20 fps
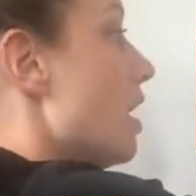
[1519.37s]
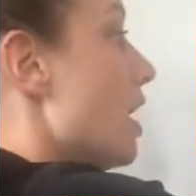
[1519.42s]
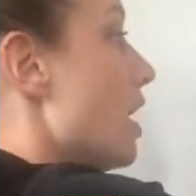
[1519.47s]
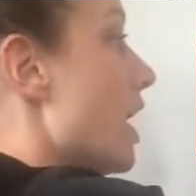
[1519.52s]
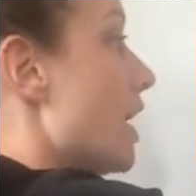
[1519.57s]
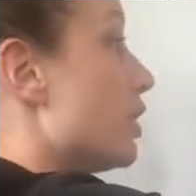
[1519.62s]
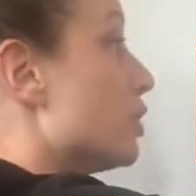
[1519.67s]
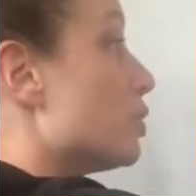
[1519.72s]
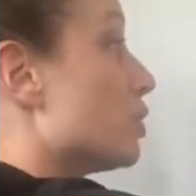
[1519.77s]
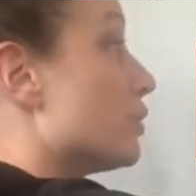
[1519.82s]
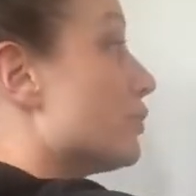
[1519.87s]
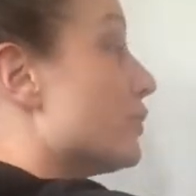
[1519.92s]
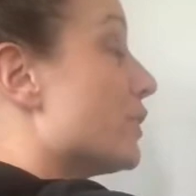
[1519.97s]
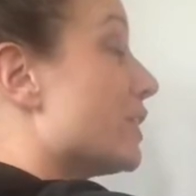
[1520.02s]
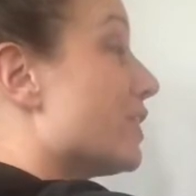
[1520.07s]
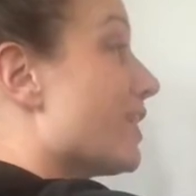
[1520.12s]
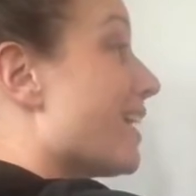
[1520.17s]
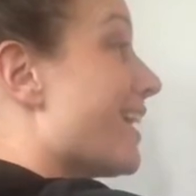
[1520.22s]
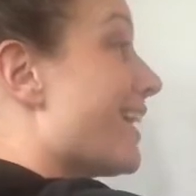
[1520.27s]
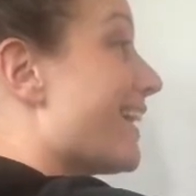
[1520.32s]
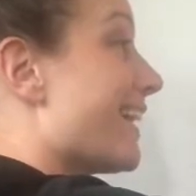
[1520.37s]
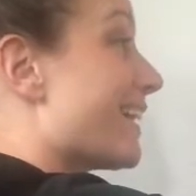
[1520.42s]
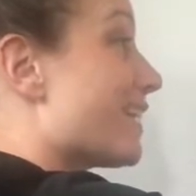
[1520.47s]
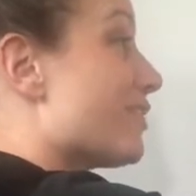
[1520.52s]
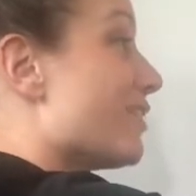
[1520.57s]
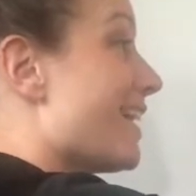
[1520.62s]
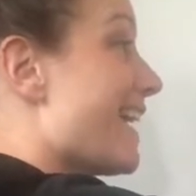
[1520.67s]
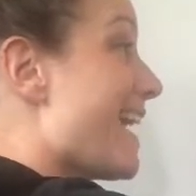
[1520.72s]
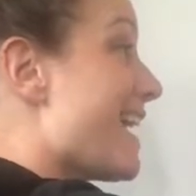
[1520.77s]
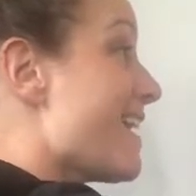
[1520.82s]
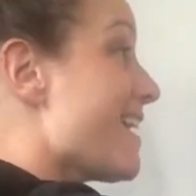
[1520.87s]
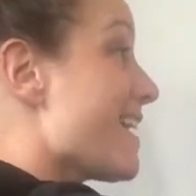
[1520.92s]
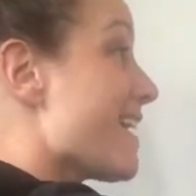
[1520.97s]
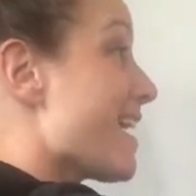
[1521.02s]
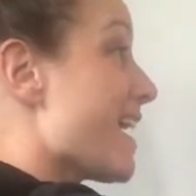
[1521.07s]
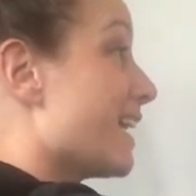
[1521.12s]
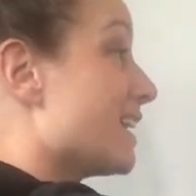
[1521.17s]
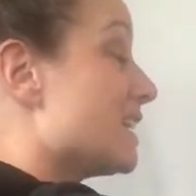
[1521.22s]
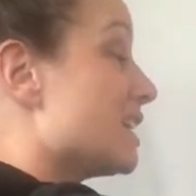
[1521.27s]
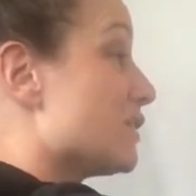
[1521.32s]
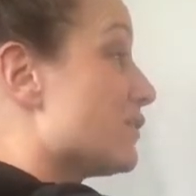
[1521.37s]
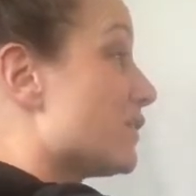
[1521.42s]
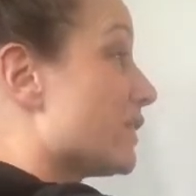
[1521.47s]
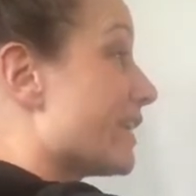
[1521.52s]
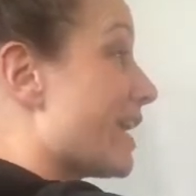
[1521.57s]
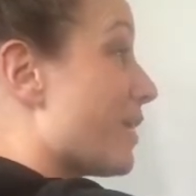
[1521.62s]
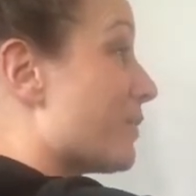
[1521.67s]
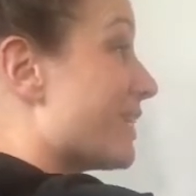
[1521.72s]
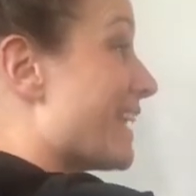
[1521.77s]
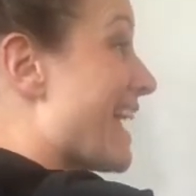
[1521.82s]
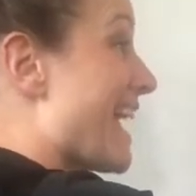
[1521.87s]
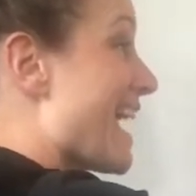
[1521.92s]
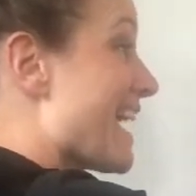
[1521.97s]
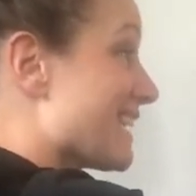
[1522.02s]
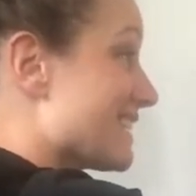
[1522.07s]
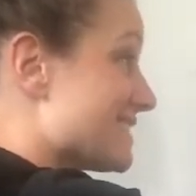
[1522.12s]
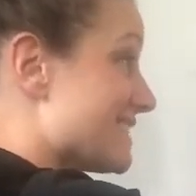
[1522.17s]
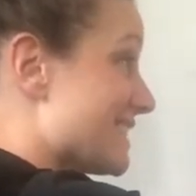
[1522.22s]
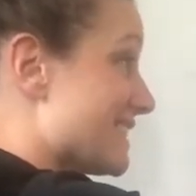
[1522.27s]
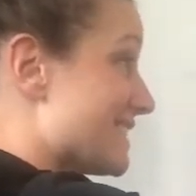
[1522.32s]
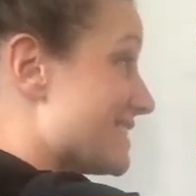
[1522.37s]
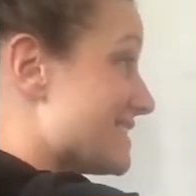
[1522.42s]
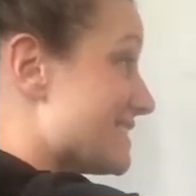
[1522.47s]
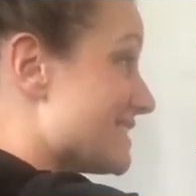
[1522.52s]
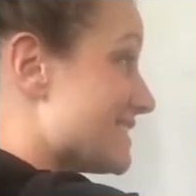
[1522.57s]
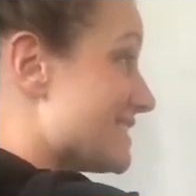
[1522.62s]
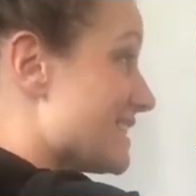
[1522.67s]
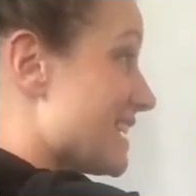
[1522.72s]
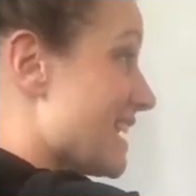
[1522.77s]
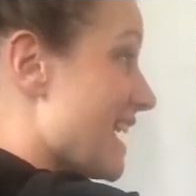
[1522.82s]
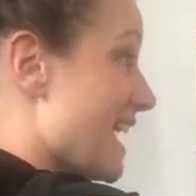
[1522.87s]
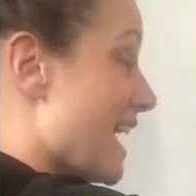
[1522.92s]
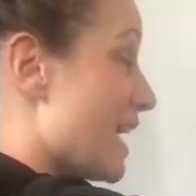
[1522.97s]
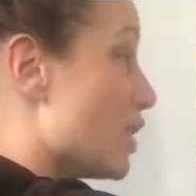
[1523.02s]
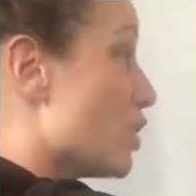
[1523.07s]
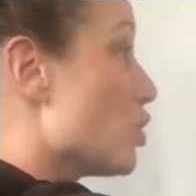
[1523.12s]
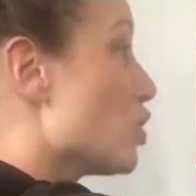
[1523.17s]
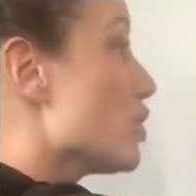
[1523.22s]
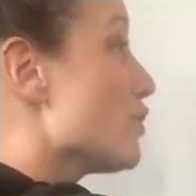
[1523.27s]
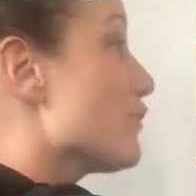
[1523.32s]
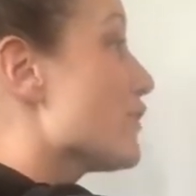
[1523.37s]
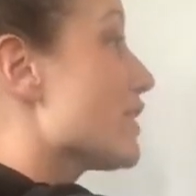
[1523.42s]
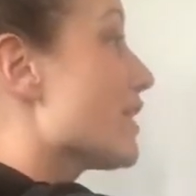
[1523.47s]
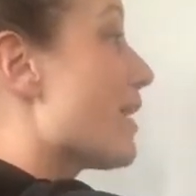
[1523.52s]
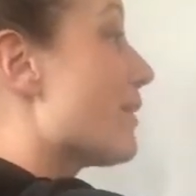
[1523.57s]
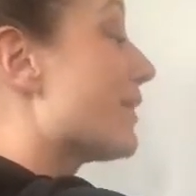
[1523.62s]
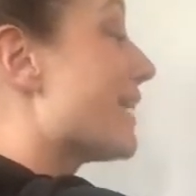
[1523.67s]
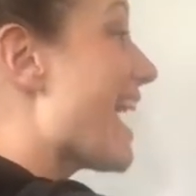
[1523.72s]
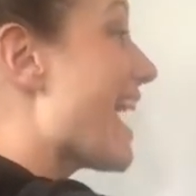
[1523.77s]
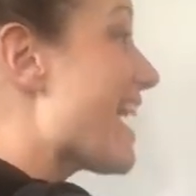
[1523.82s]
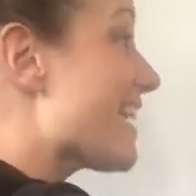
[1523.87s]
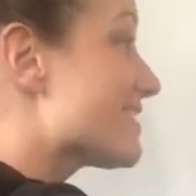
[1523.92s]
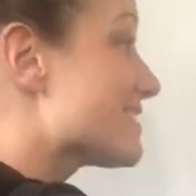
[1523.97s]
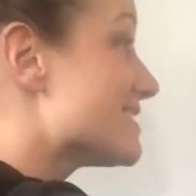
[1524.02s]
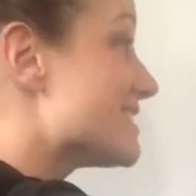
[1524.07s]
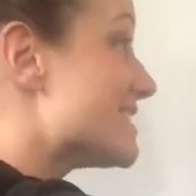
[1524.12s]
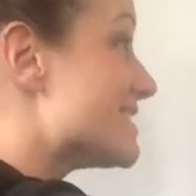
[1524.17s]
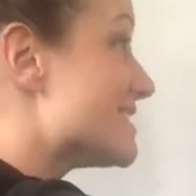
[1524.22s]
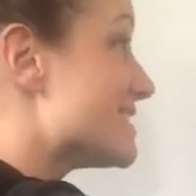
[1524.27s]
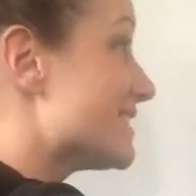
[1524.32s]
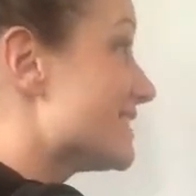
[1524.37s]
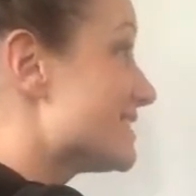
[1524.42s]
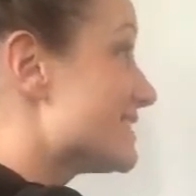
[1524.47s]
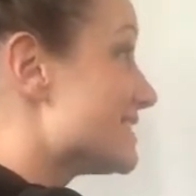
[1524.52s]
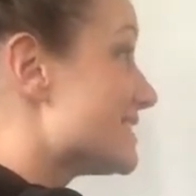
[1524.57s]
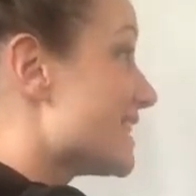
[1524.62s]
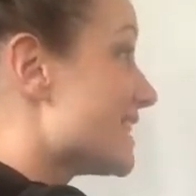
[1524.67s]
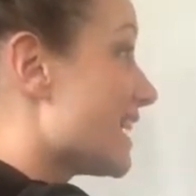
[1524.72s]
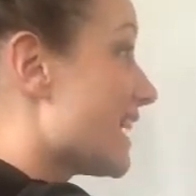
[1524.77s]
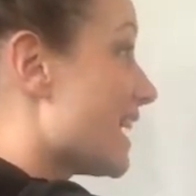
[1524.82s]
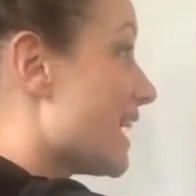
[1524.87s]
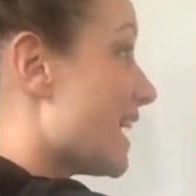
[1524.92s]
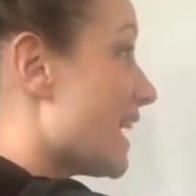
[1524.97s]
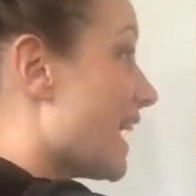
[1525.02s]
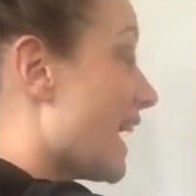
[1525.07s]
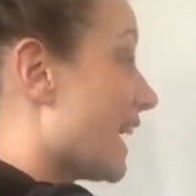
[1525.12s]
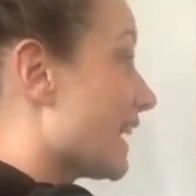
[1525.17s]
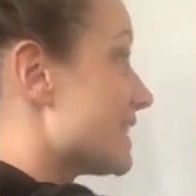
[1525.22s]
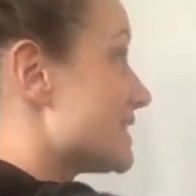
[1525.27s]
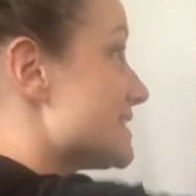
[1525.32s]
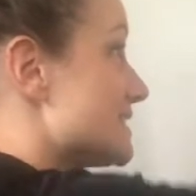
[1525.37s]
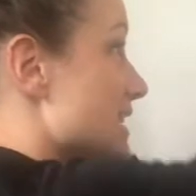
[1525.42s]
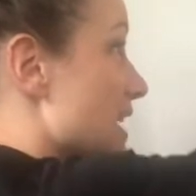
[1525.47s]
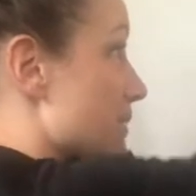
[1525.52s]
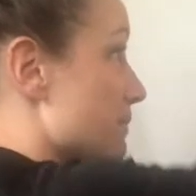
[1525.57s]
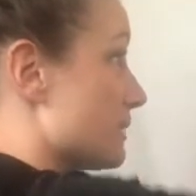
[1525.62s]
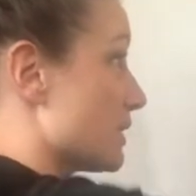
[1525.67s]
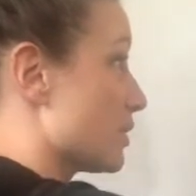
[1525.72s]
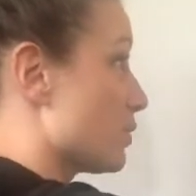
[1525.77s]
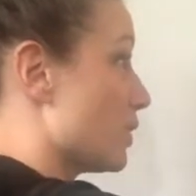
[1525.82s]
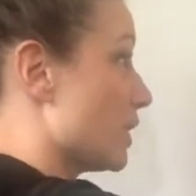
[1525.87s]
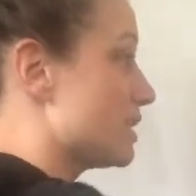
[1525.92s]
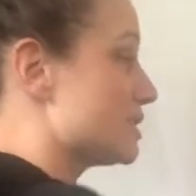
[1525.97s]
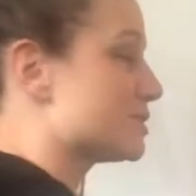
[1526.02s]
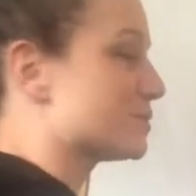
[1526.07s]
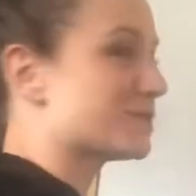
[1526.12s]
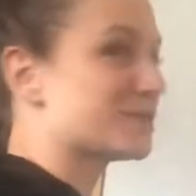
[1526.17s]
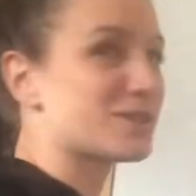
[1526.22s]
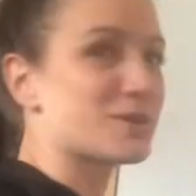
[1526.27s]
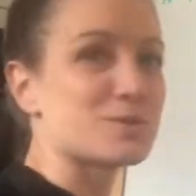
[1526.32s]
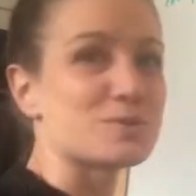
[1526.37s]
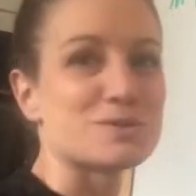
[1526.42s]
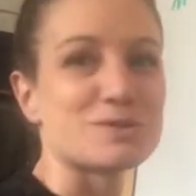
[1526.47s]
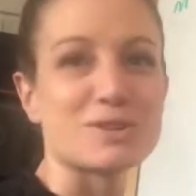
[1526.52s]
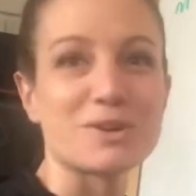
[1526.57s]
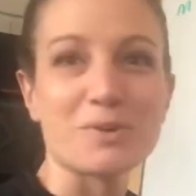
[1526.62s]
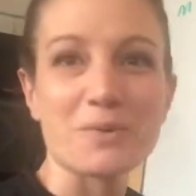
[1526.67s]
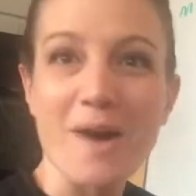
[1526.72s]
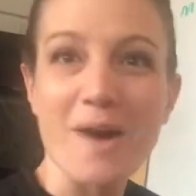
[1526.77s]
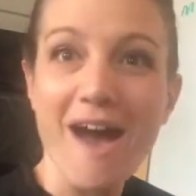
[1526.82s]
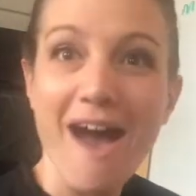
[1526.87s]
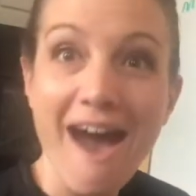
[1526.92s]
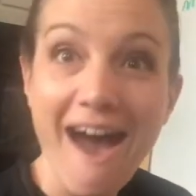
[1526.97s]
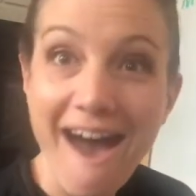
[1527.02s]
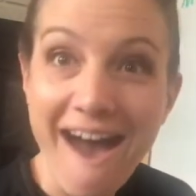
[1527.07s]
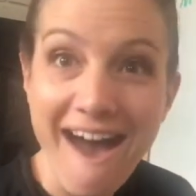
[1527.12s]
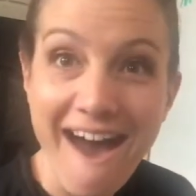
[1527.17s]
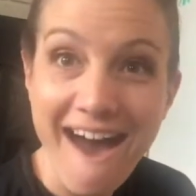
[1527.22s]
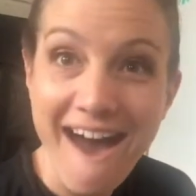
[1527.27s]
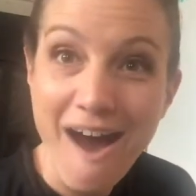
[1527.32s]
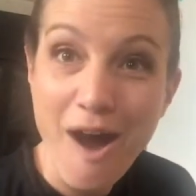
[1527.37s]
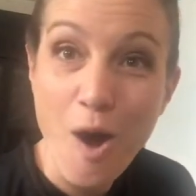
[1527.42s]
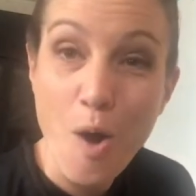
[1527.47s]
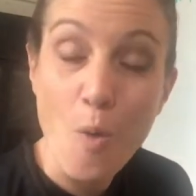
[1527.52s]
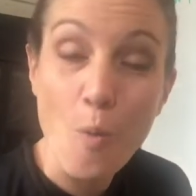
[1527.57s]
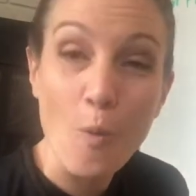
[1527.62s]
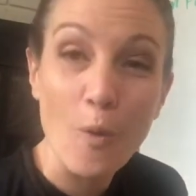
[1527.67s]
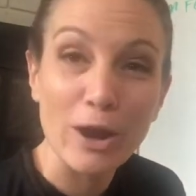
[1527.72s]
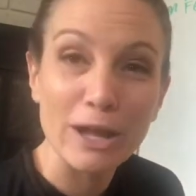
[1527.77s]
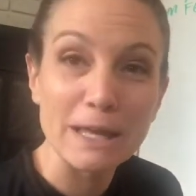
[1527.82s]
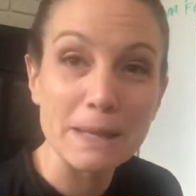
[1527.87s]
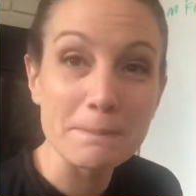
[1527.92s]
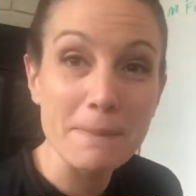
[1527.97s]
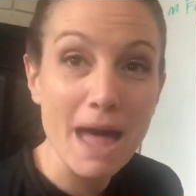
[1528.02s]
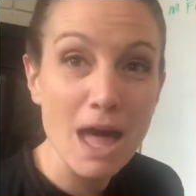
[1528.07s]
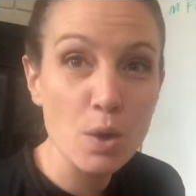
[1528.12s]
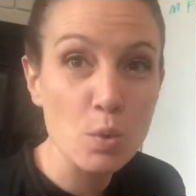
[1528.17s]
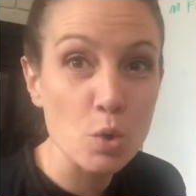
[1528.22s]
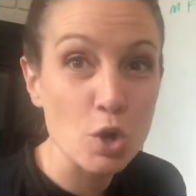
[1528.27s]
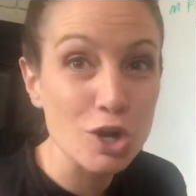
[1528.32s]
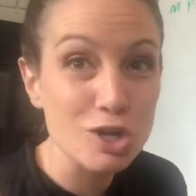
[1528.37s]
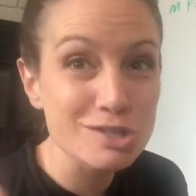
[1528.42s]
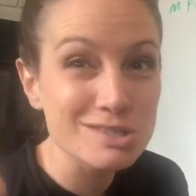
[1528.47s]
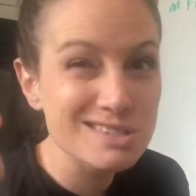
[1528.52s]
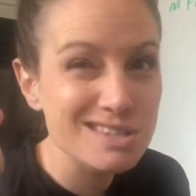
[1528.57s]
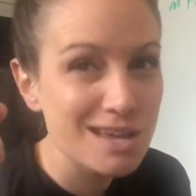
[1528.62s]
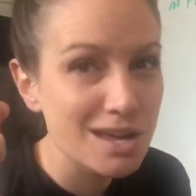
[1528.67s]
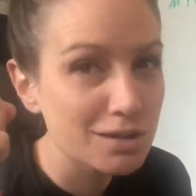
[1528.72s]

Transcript: In order to figure out angle A, I need to figure out what X is. And in order to figure out what X is, I can set up an equation with those two. Working backwards.